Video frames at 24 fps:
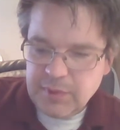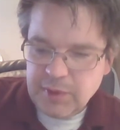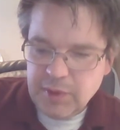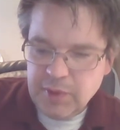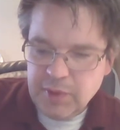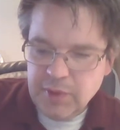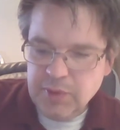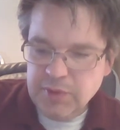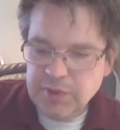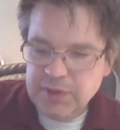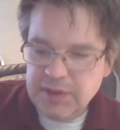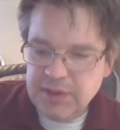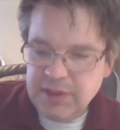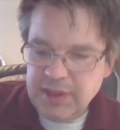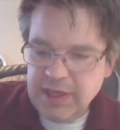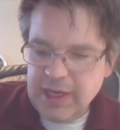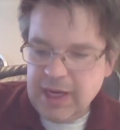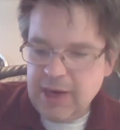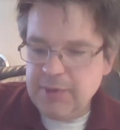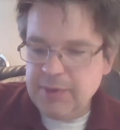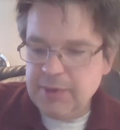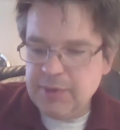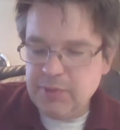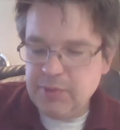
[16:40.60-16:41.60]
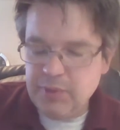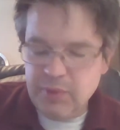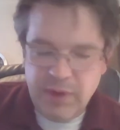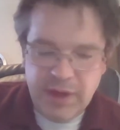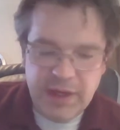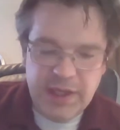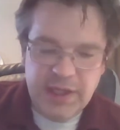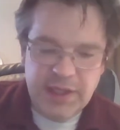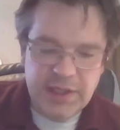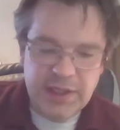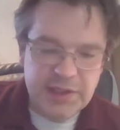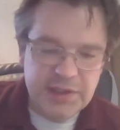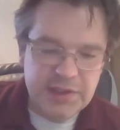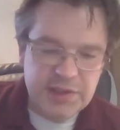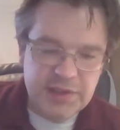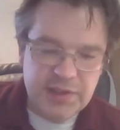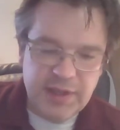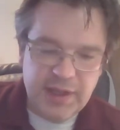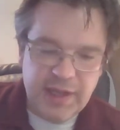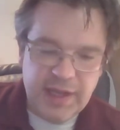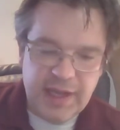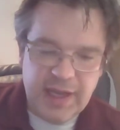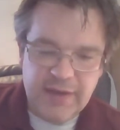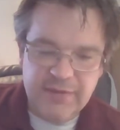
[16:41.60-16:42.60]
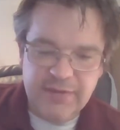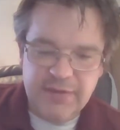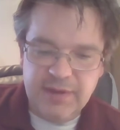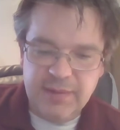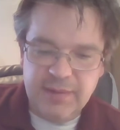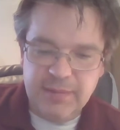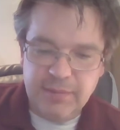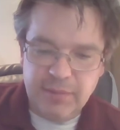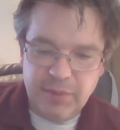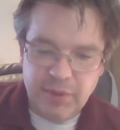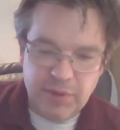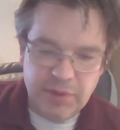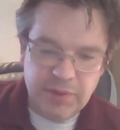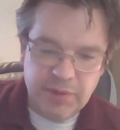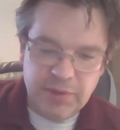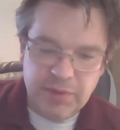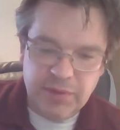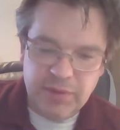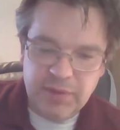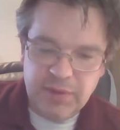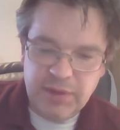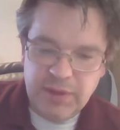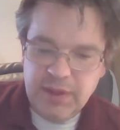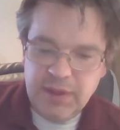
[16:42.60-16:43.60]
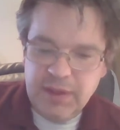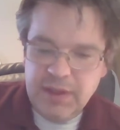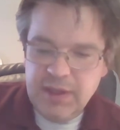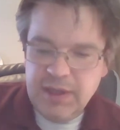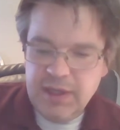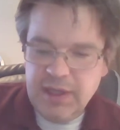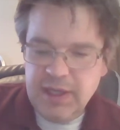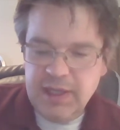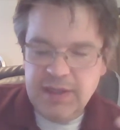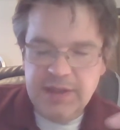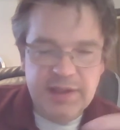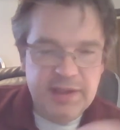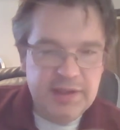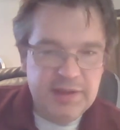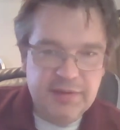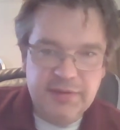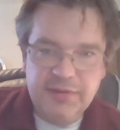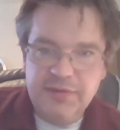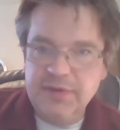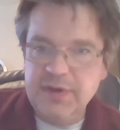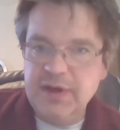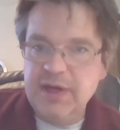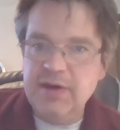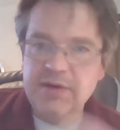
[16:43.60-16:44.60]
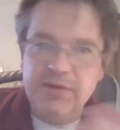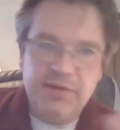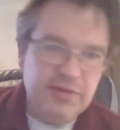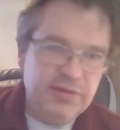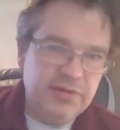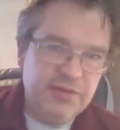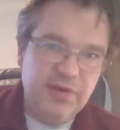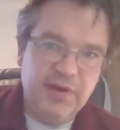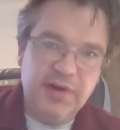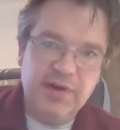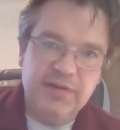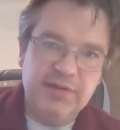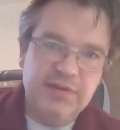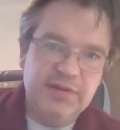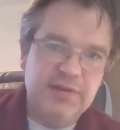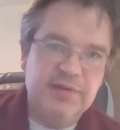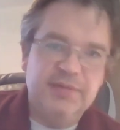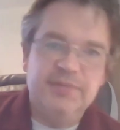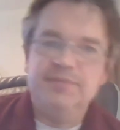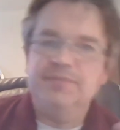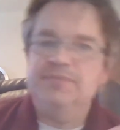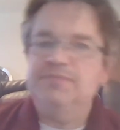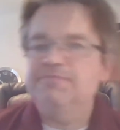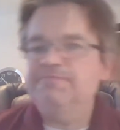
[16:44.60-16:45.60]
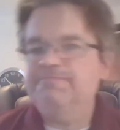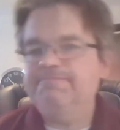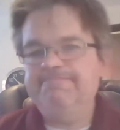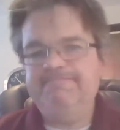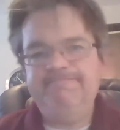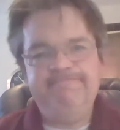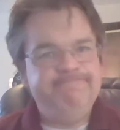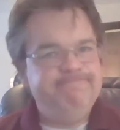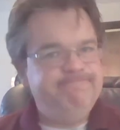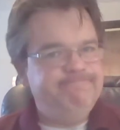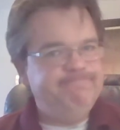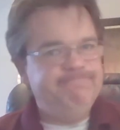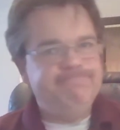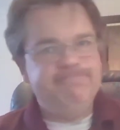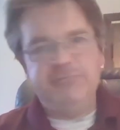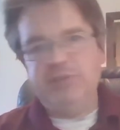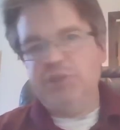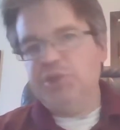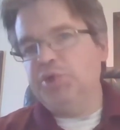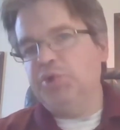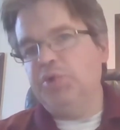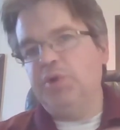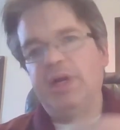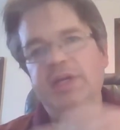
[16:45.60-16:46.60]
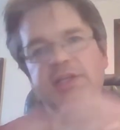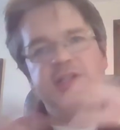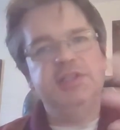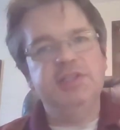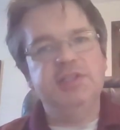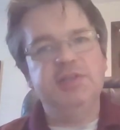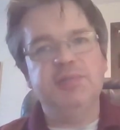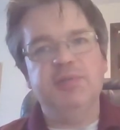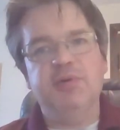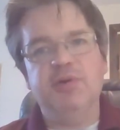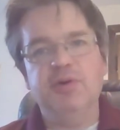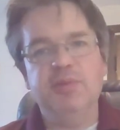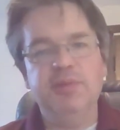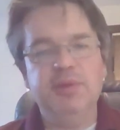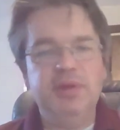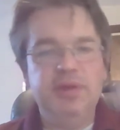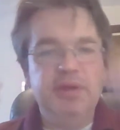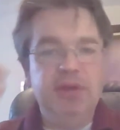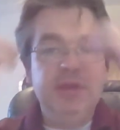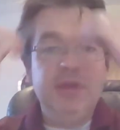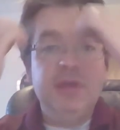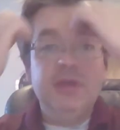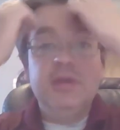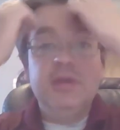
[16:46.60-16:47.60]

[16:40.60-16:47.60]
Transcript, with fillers: who's now enraged at having Myrtle and the affair in front of her. Crisis moment.